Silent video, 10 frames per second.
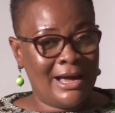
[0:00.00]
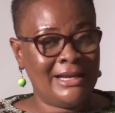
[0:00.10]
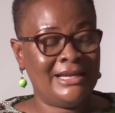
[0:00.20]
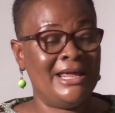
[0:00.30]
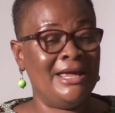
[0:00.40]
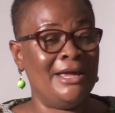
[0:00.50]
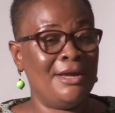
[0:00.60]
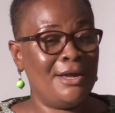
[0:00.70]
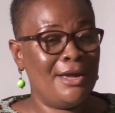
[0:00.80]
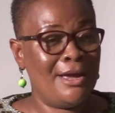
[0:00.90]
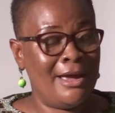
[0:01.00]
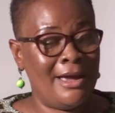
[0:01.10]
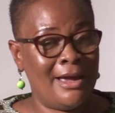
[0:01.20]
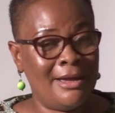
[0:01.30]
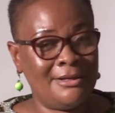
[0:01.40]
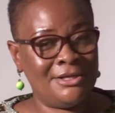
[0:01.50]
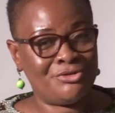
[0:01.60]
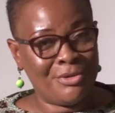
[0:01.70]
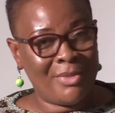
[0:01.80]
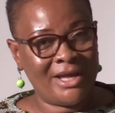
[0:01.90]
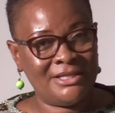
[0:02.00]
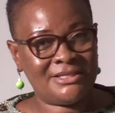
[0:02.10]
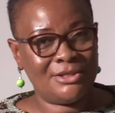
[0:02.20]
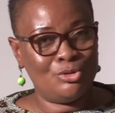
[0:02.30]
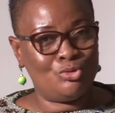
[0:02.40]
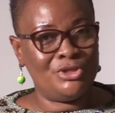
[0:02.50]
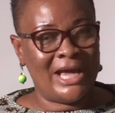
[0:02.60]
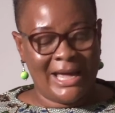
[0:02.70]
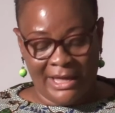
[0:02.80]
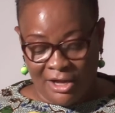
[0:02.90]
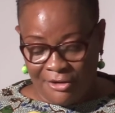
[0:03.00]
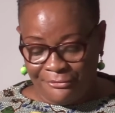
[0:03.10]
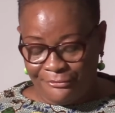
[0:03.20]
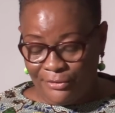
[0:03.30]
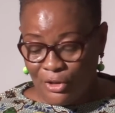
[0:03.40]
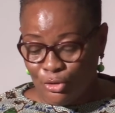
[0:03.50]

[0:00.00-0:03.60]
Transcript: at the detriment to their health,